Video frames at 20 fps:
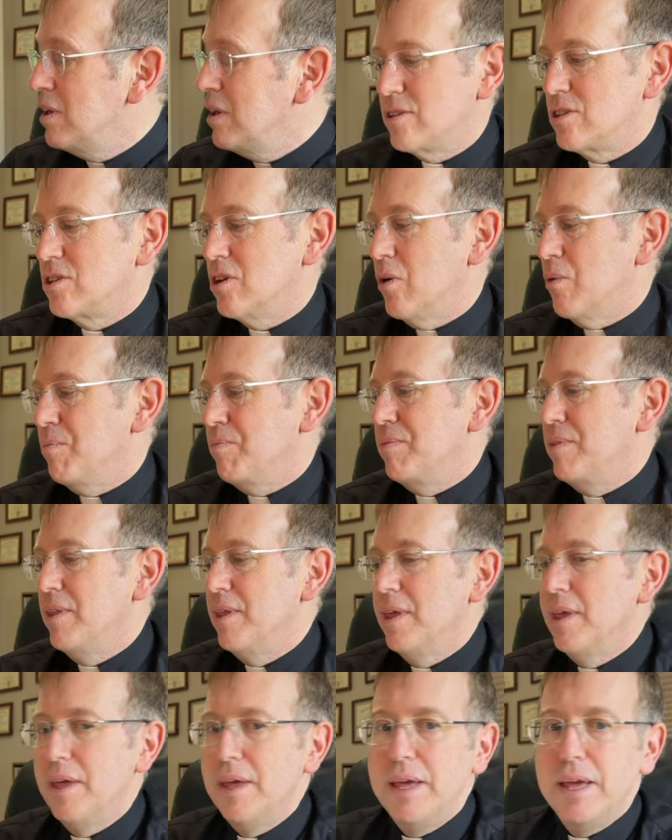So
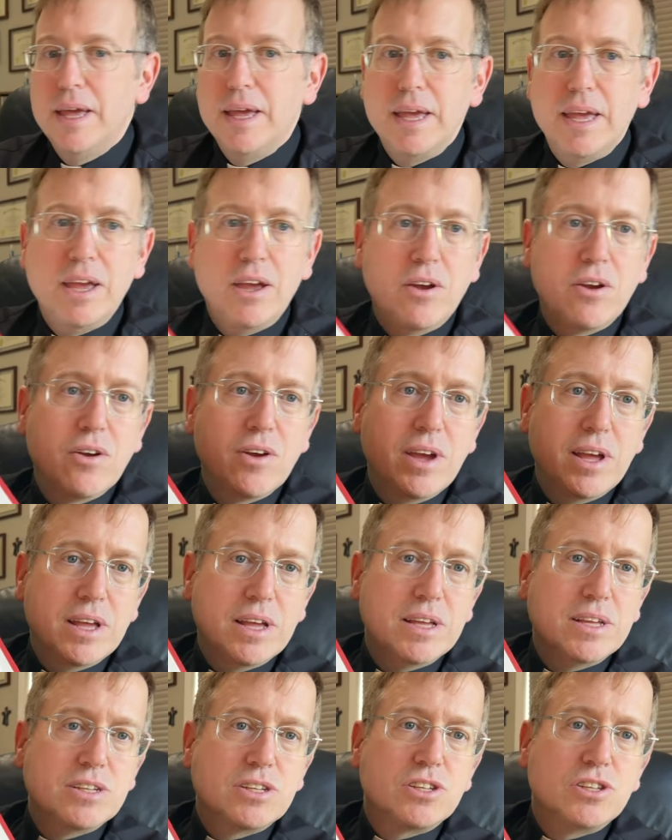here
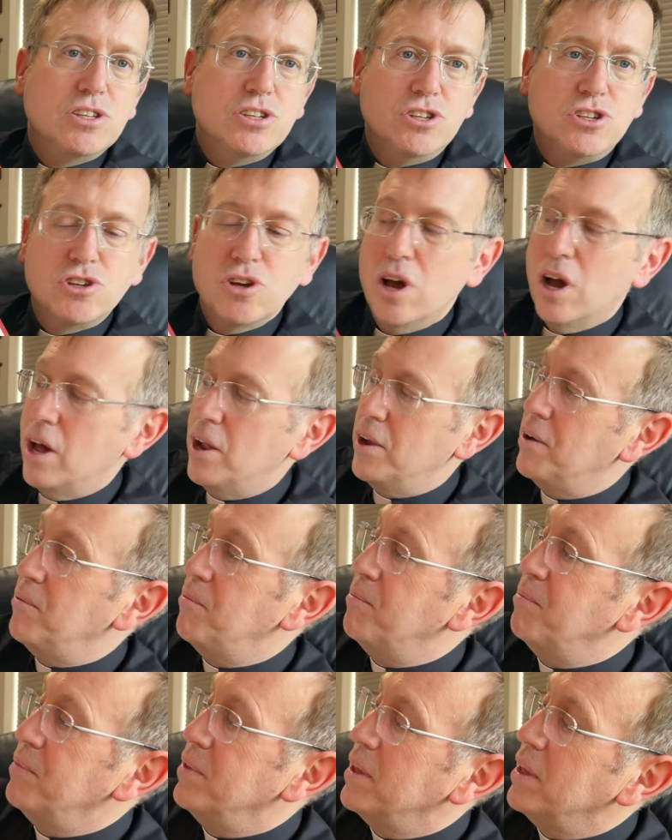is John,
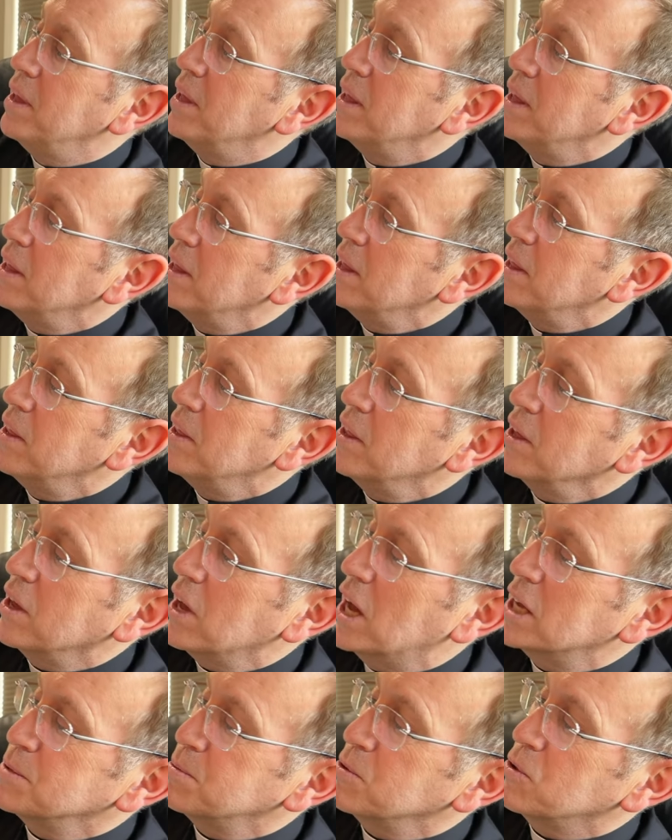the
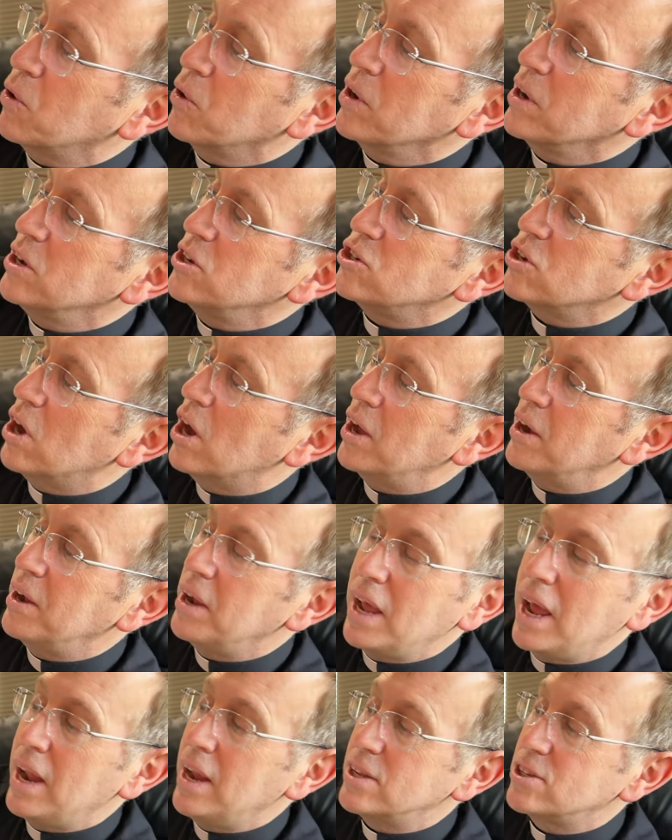Gospel according to John,
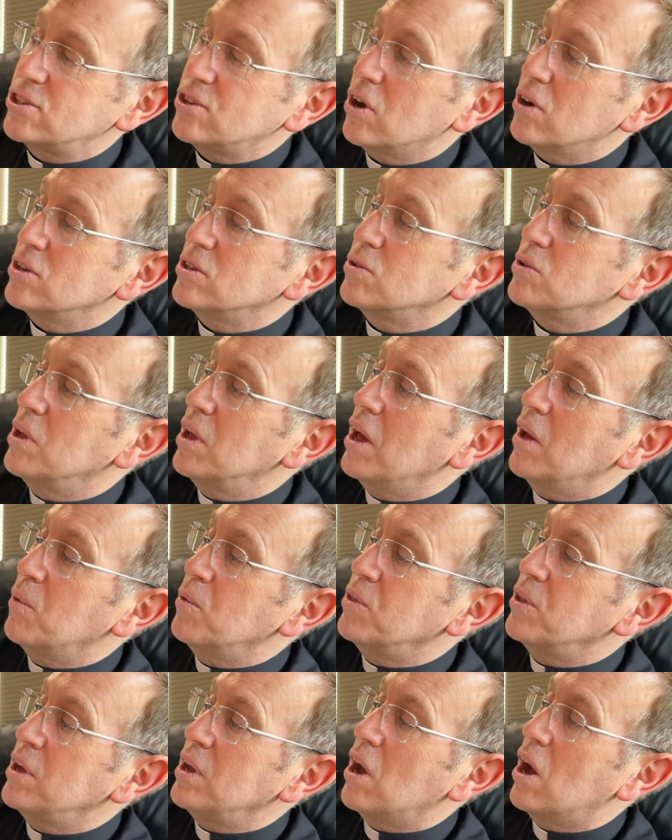and it starts
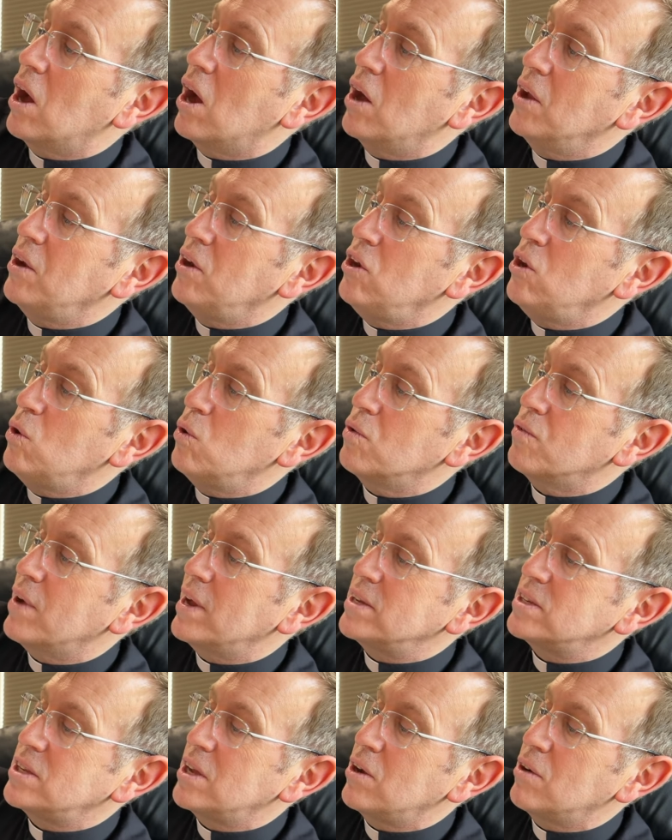with a New
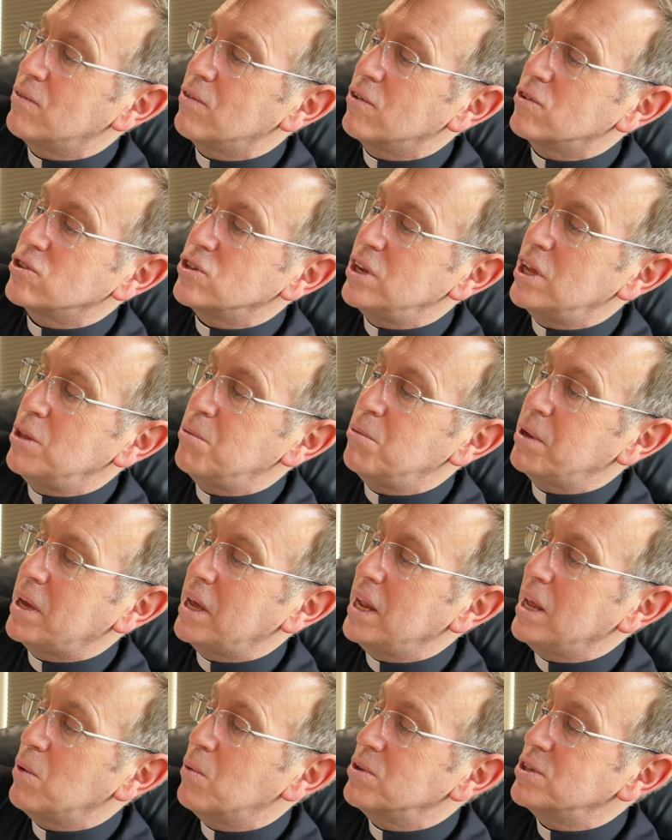Revised Standard Version. In the
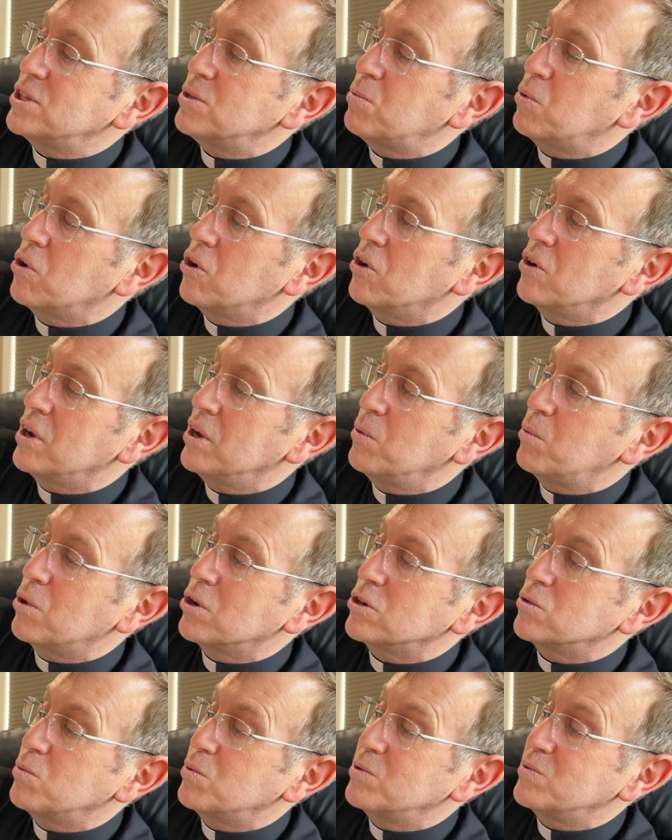beginning was the Word, and the
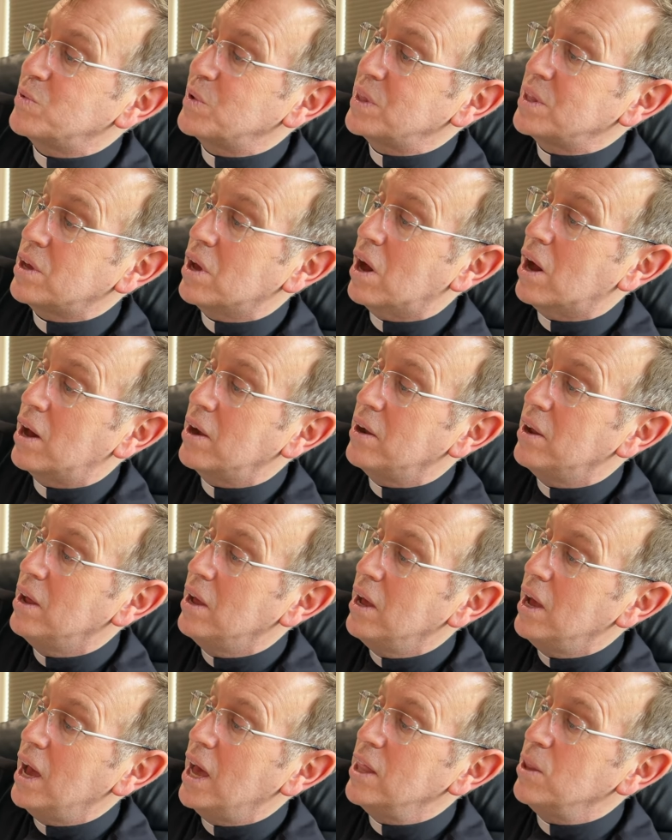Word was with God,
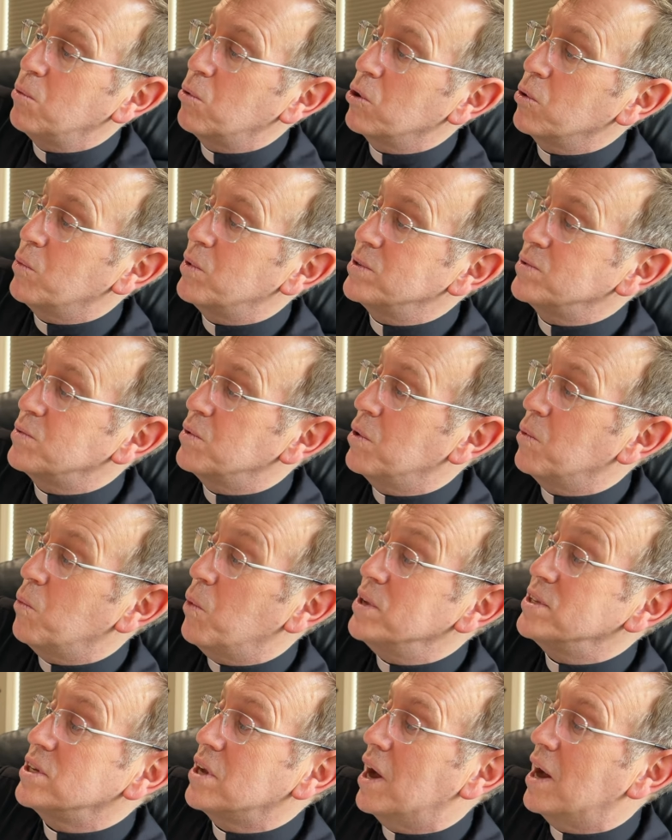and the Word
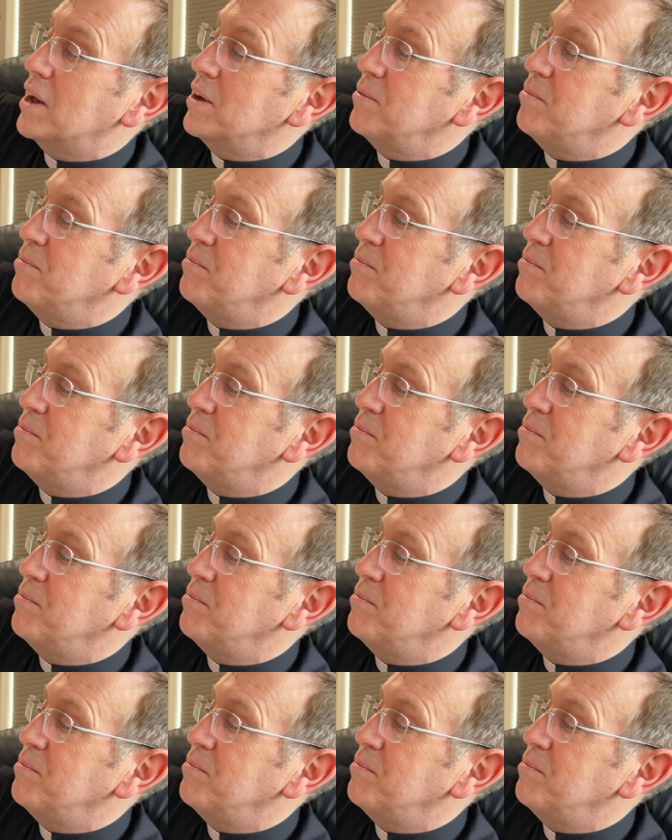was God.